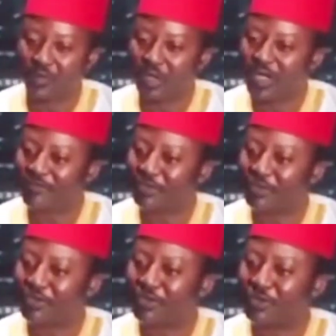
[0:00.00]
We have
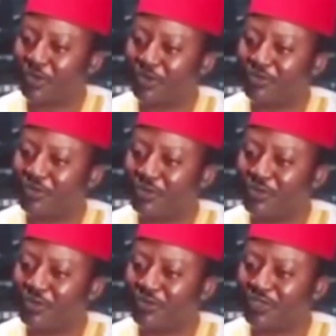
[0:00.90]
it on the authority of the
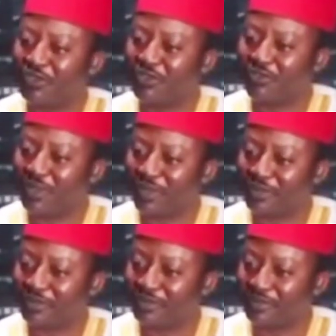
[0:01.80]
Ondo State
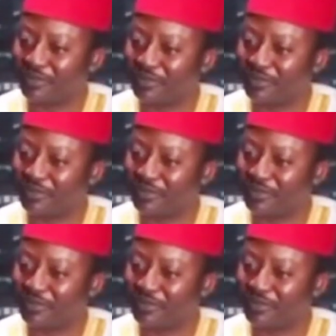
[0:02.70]
government